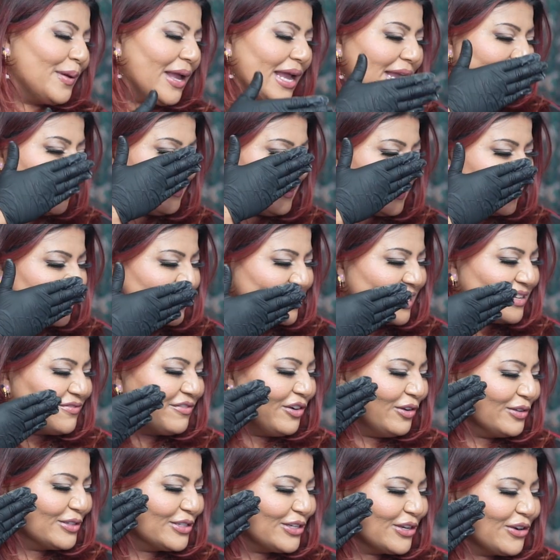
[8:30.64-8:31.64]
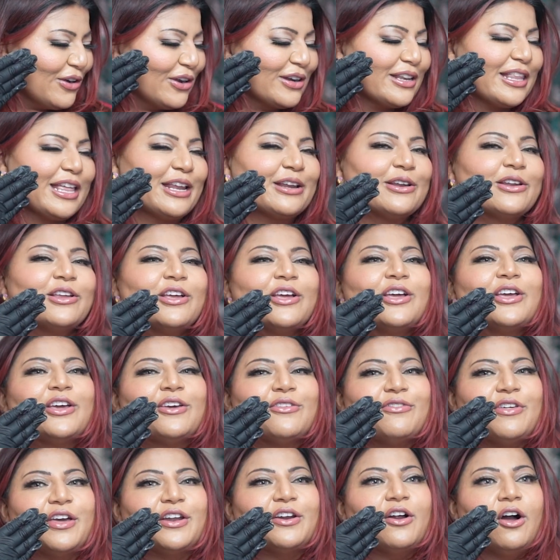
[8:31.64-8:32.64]
babies, they've also got that
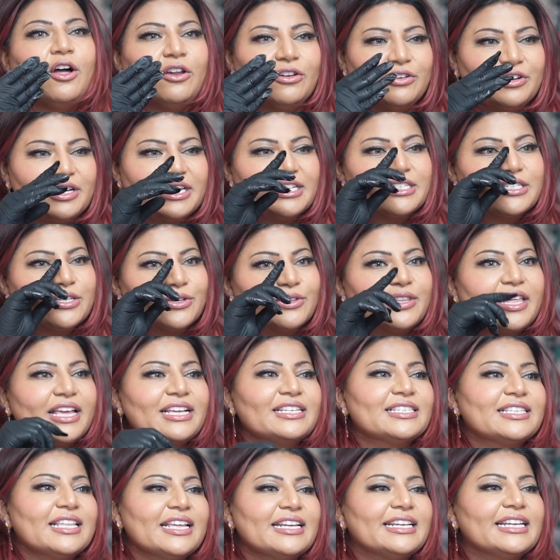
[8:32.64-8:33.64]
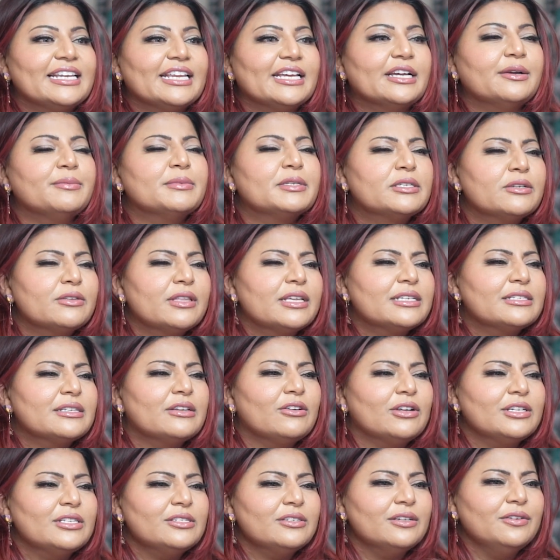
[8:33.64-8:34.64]
hollowness. So there's that ligament. So there's
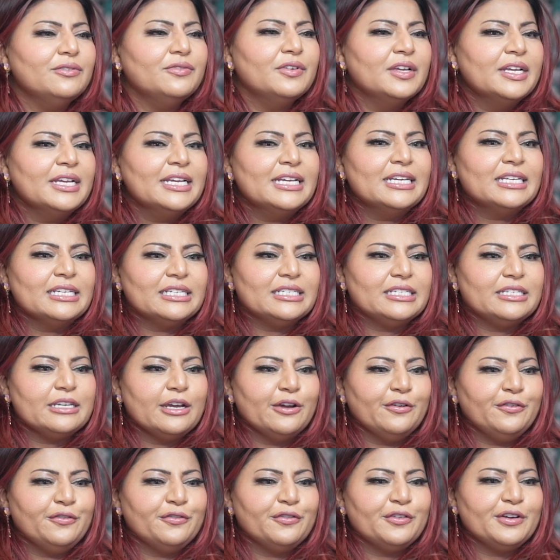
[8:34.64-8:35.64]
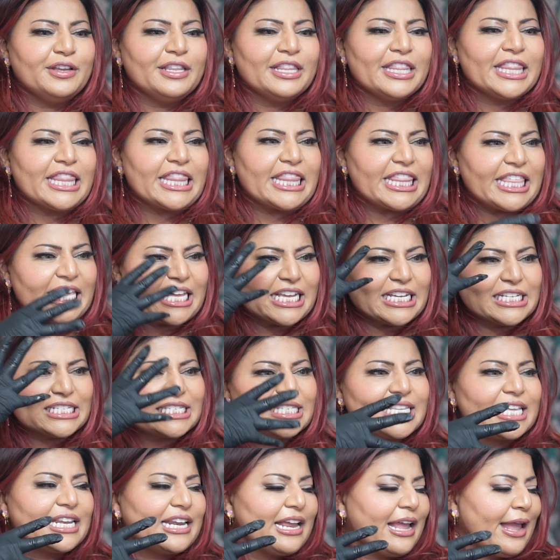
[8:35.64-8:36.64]
lots of different
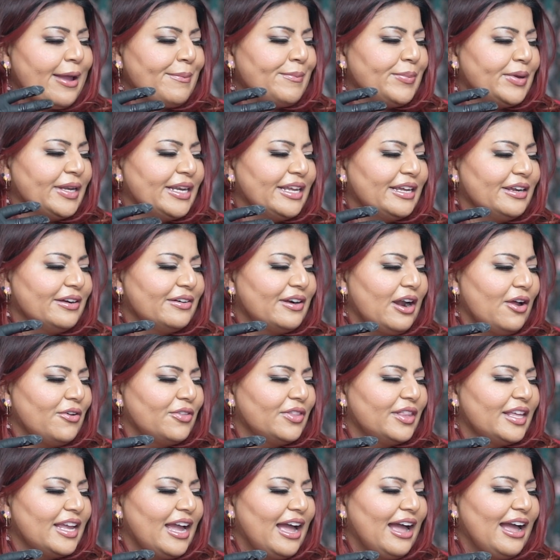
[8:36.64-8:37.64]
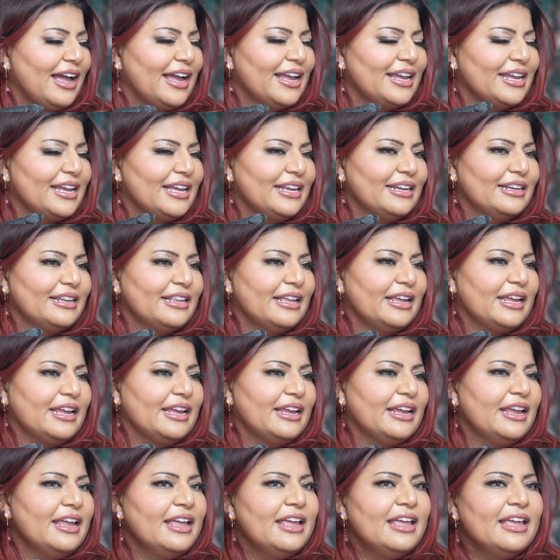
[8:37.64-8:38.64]
things that are happening around the eye, and
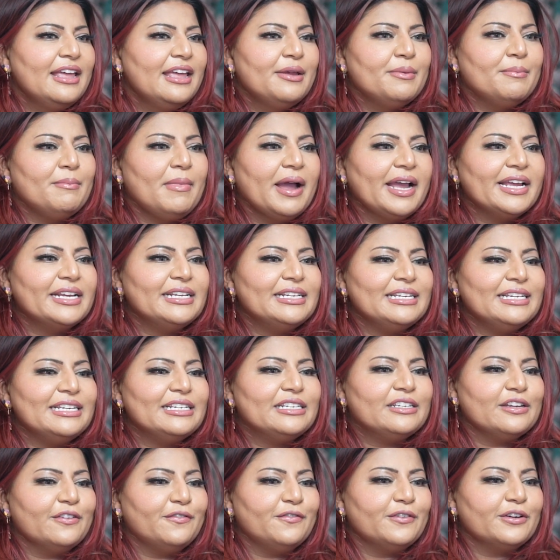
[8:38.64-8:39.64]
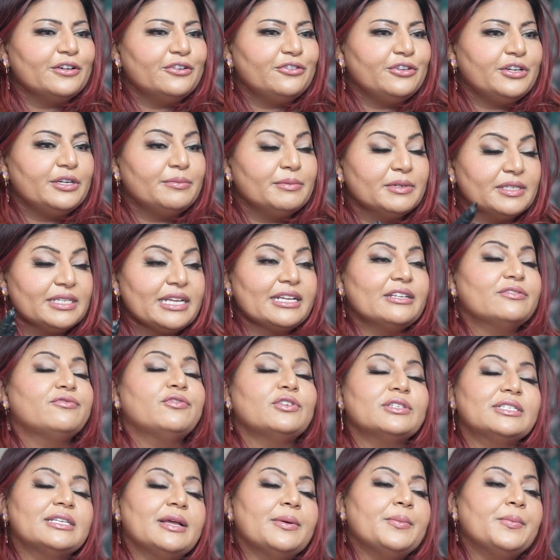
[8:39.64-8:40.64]
they might need different treatments. Like
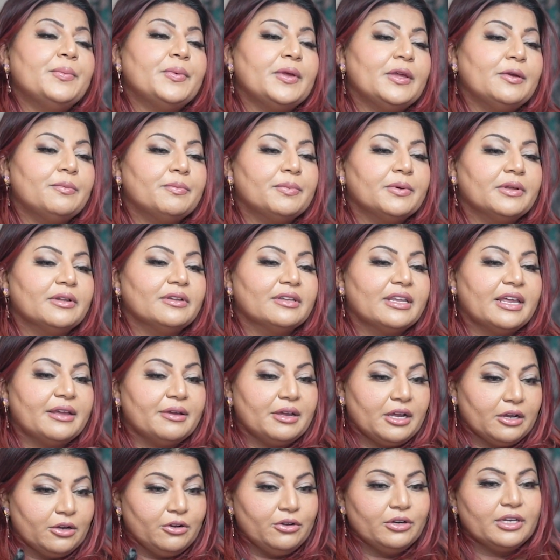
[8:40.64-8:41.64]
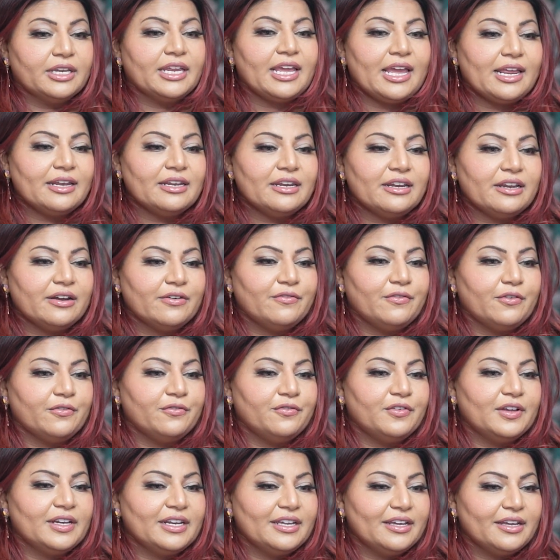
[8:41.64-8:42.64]
for some people, they're a good candidate for
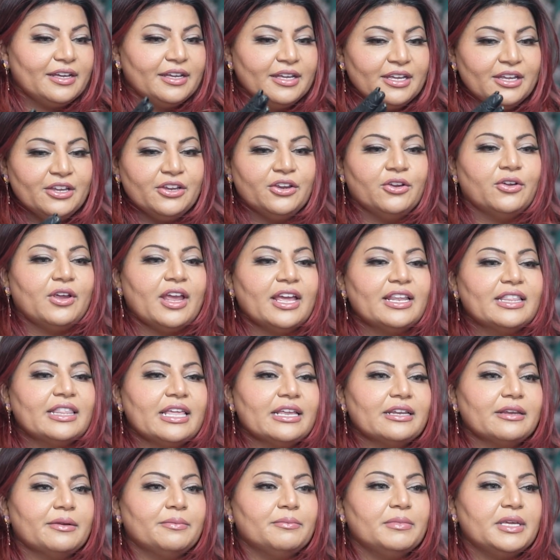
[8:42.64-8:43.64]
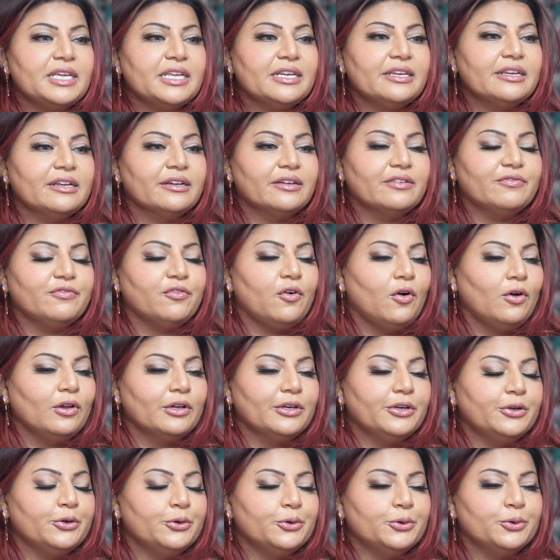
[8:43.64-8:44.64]
filler. You get that immediate
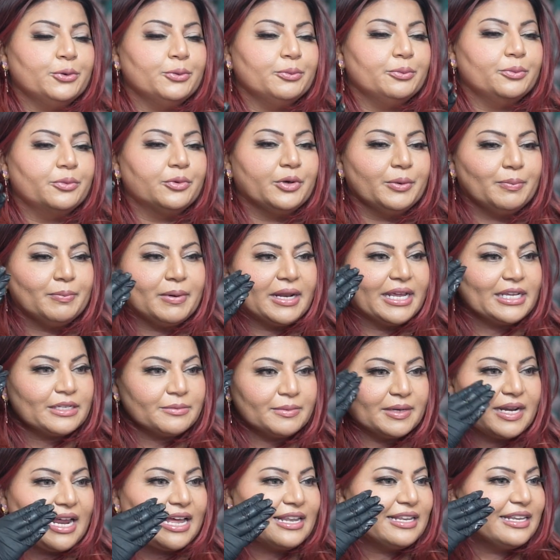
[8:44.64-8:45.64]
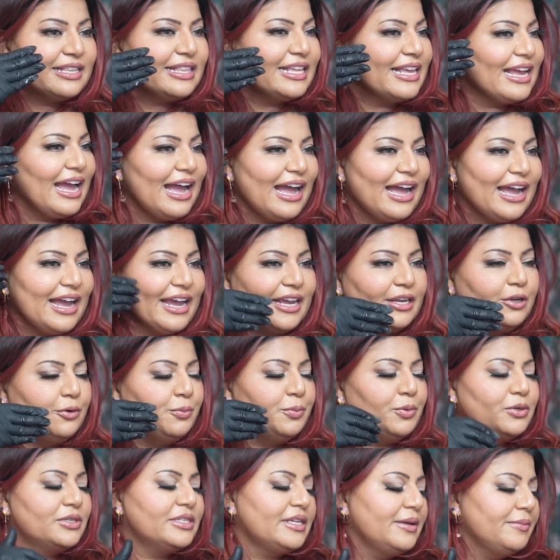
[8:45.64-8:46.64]
volume replacement under the eye, and you
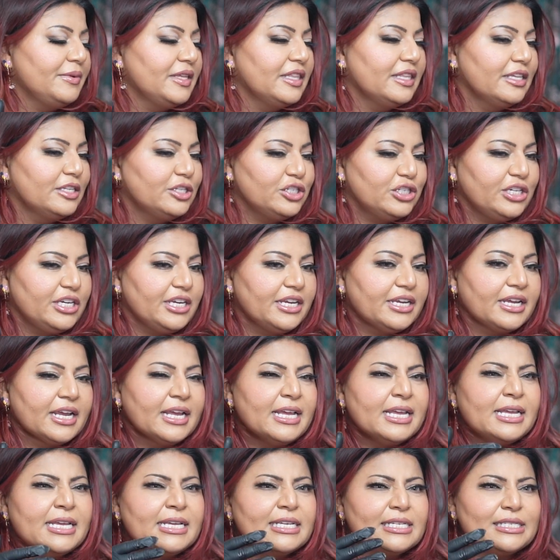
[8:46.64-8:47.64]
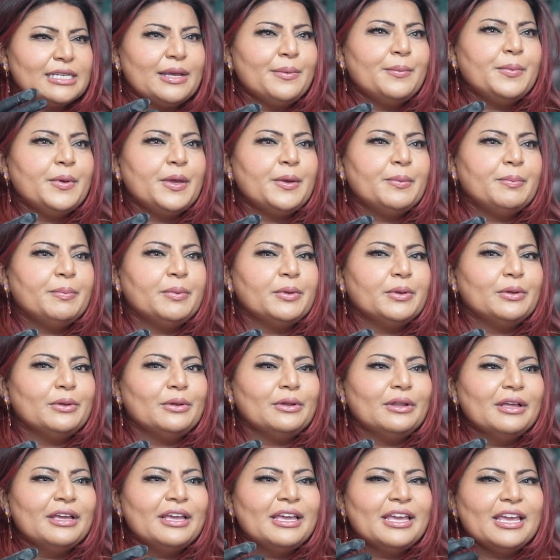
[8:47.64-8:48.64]
put some in the cheek. Some
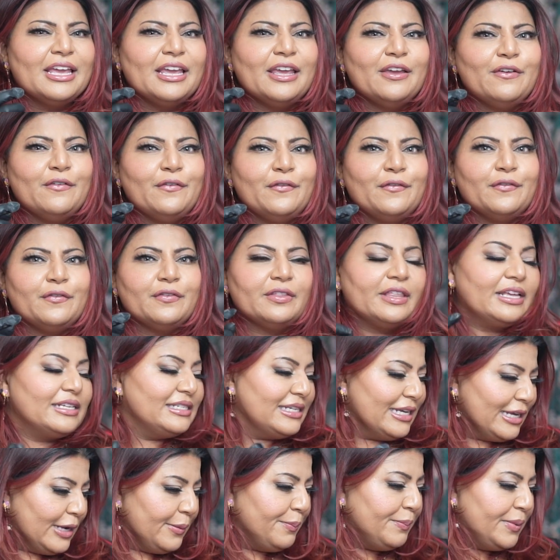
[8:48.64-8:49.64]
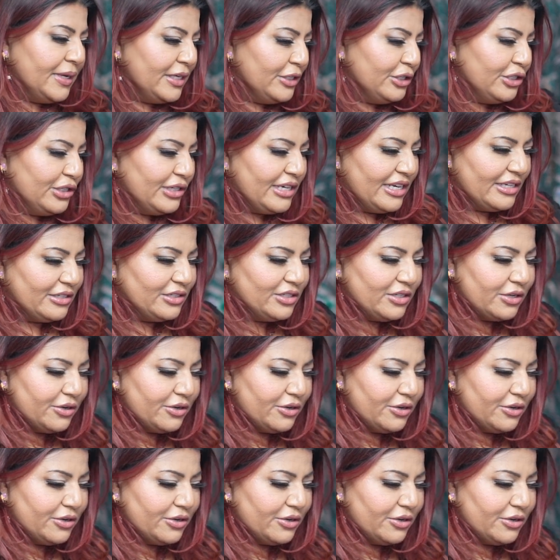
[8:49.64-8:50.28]
people, if there's like a pinch test,